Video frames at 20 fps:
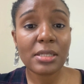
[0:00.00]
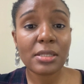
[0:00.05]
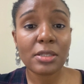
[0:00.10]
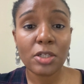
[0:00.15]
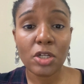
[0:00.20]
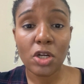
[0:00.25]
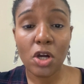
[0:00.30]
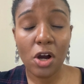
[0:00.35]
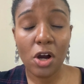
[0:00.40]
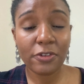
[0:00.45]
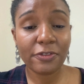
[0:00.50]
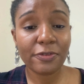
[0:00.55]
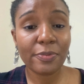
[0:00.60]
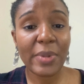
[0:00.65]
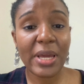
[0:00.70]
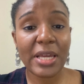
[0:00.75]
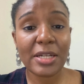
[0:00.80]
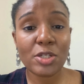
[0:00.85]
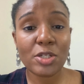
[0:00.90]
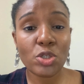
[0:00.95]
the
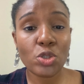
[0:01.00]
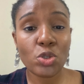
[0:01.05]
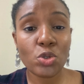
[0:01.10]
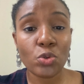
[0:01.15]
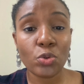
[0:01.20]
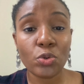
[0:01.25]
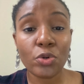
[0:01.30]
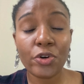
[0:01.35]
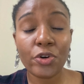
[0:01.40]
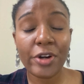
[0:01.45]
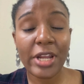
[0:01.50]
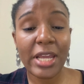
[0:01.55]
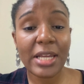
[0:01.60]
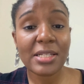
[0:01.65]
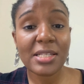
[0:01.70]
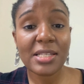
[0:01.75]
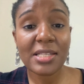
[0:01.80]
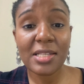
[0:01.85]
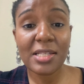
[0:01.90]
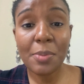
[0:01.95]
government to
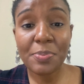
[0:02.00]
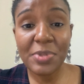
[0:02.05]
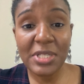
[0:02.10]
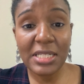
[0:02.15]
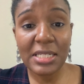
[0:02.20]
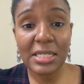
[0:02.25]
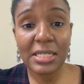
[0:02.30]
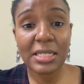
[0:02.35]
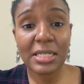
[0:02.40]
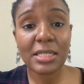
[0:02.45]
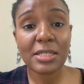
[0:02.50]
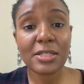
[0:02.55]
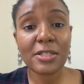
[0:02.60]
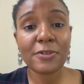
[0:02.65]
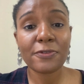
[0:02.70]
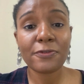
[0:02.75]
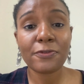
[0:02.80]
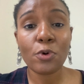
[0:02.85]
create subsidies